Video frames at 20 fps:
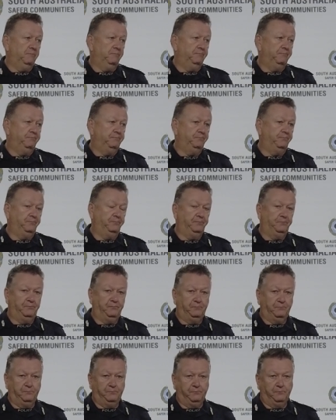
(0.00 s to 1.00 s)
How was the
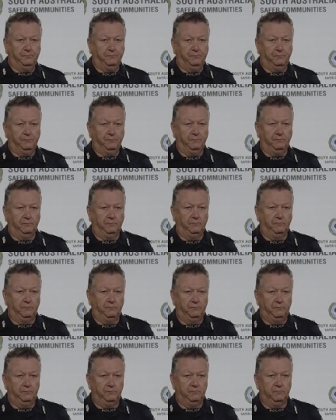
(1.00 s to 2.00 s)
car found? Was
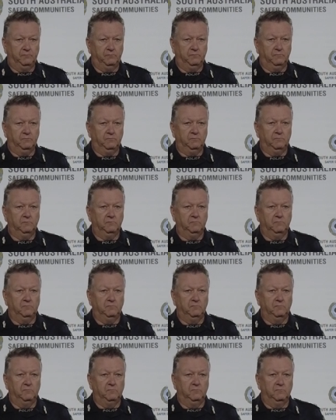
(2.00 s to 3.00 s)
it
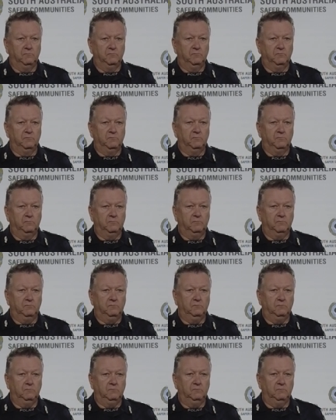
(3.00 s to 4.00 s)
through
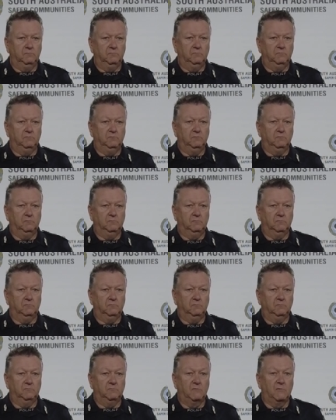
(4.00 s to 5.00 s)
members of the public
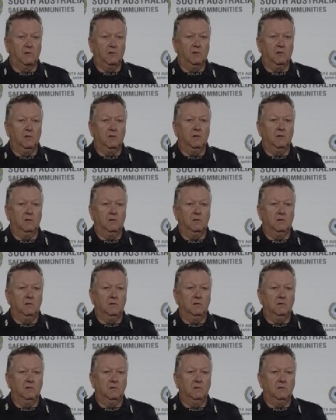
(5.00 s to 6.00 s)
or
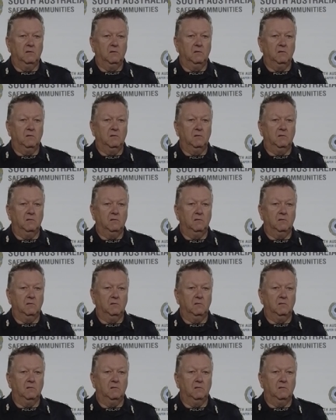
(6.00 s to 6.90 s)
through police work?